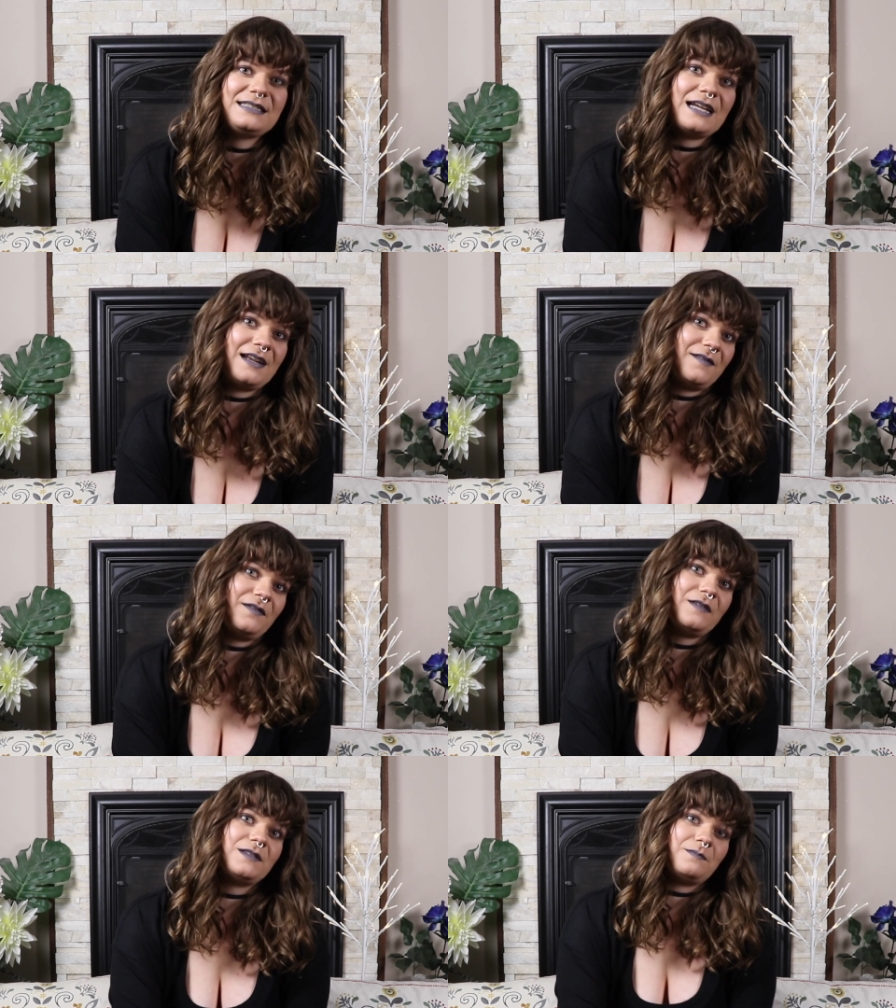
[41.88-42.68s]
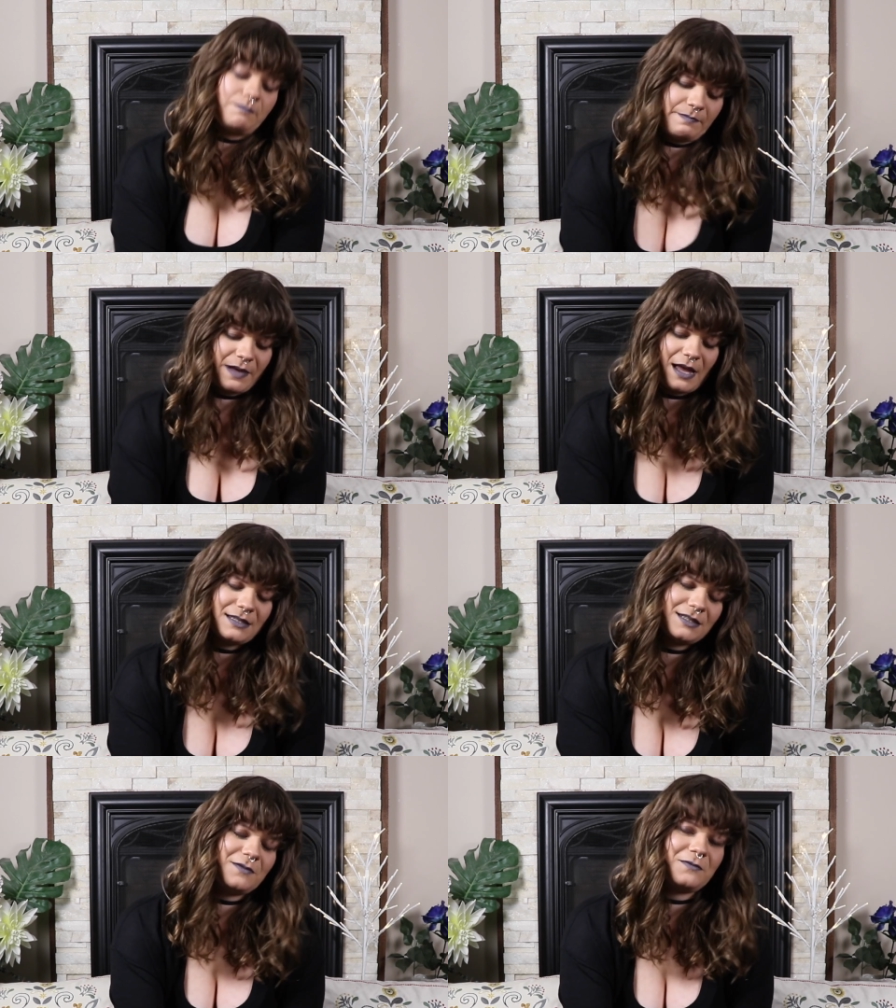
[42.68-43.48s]
Genevieve's
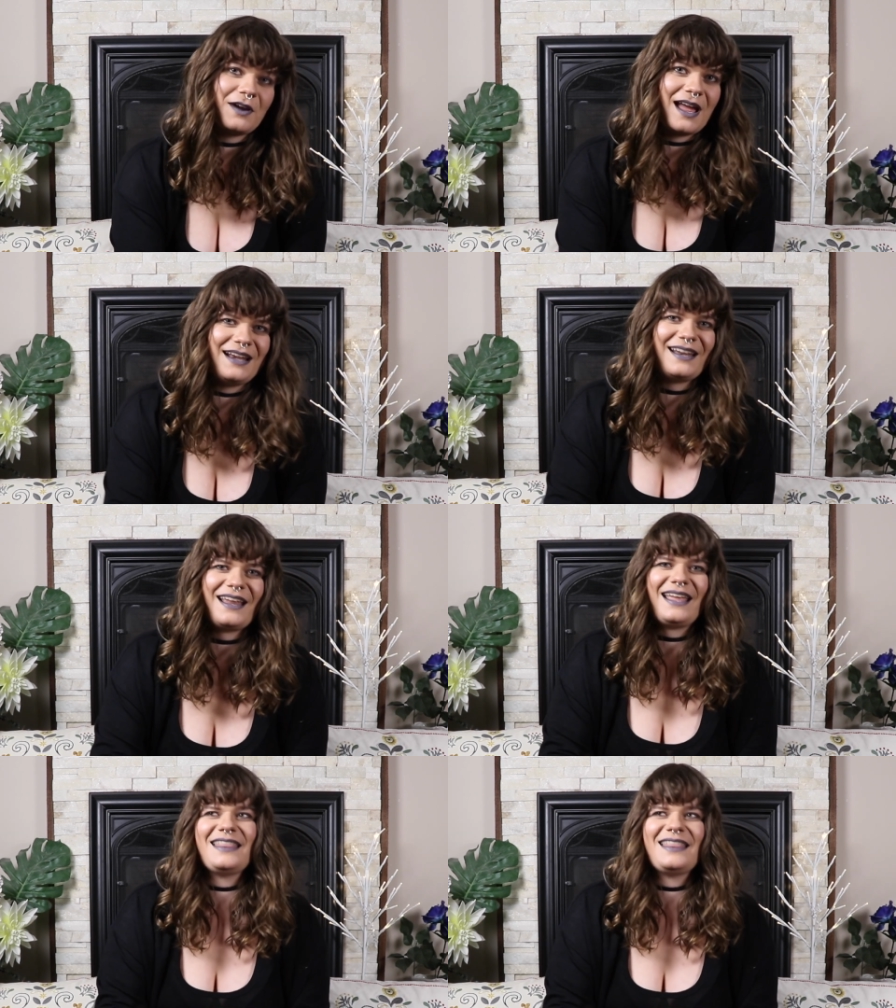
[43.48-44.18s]
best friend